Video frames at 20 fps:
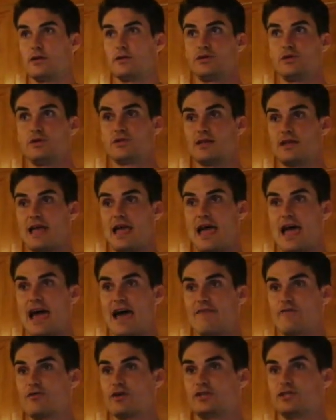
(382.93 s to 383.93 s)
She was an
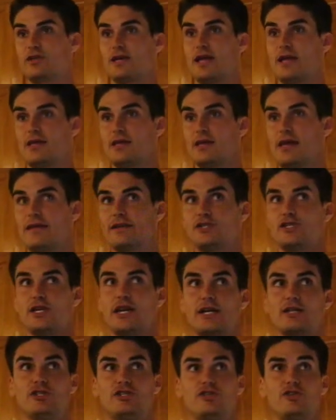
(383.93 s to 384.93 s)
average lady, and she
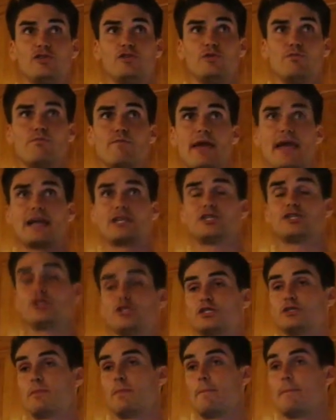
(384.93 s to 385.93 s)
had 2
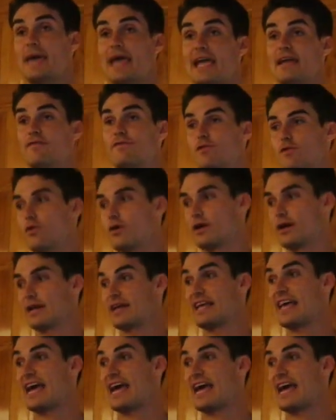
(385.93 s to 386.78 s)
mansions paid for in